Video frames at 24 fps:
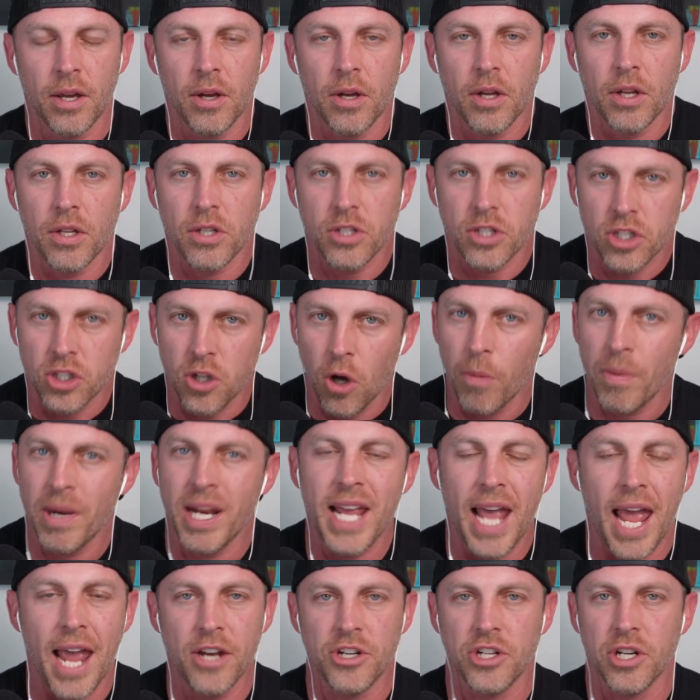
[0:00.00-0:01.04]
So
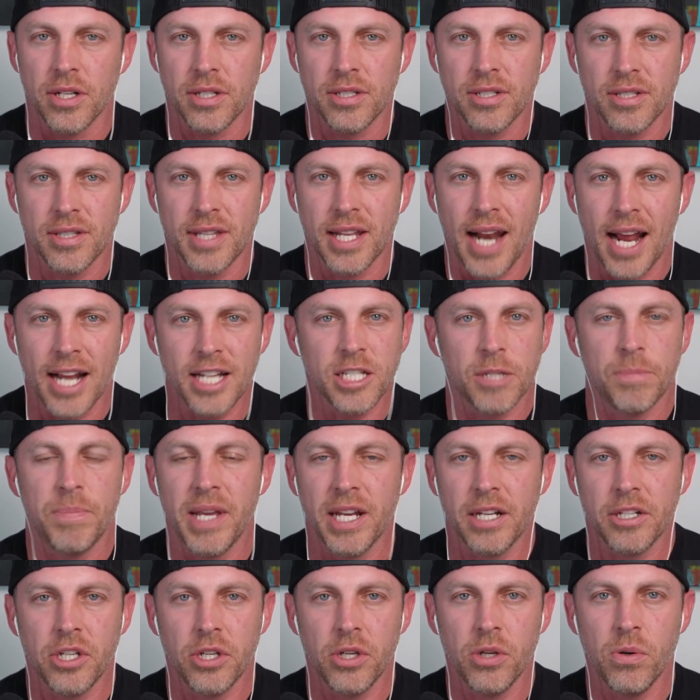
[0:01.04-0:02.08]
many agents that I
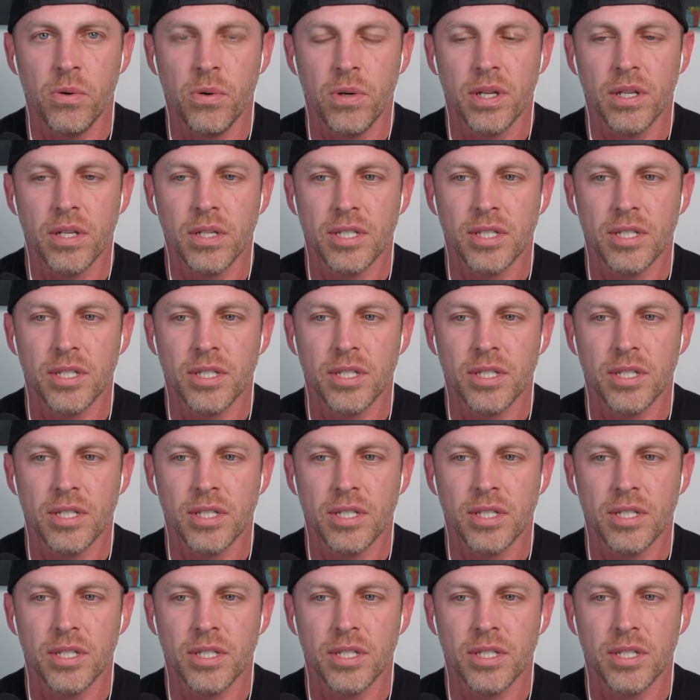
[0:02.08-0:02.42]
speak to